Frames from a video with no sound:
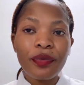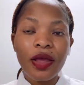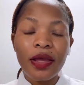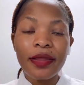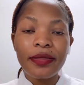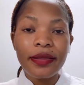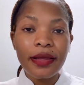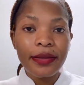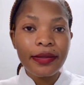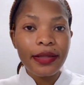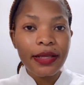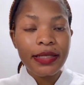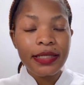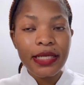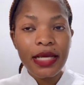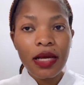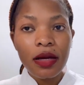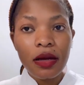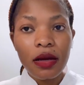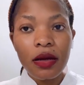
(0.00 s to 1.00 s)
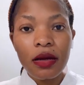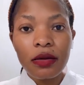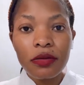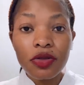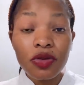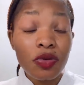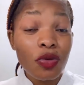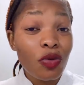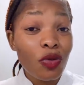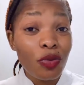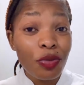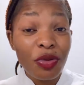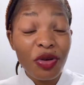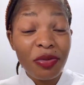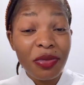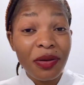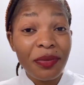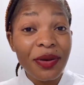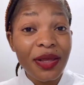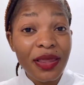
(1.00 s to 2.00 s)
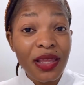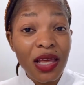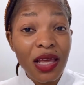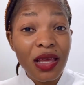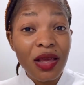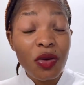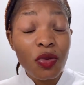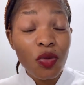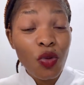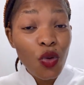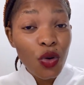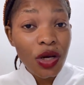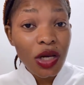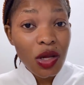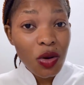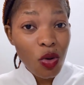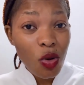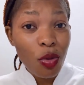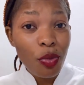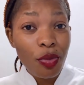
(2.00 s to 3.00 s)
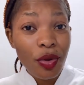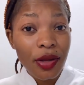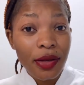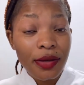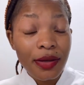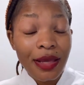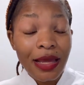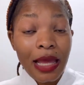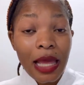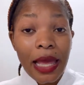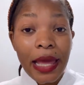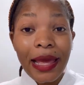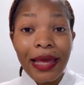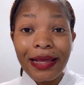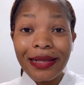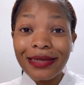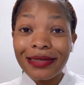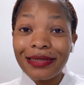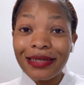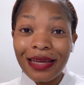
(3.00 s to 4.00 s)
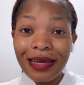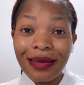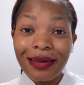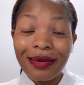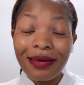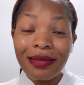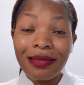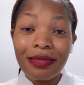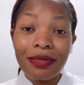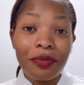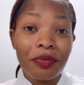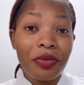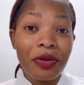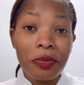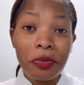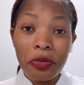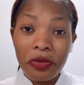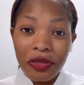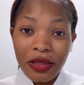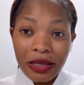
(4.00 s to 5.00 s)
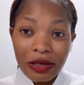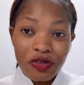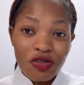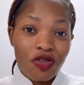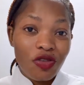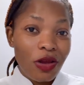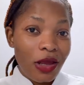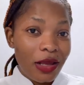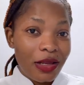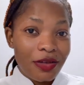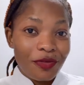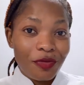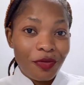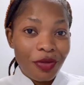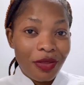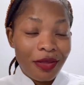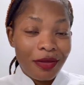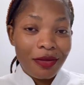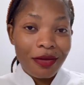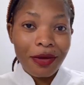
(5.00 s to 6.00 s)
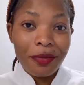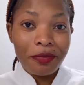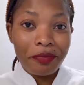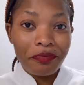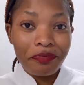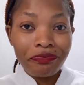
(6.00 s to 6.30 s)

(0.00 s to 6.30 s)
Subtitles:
and then they take, so probably they only open and take the people they train for the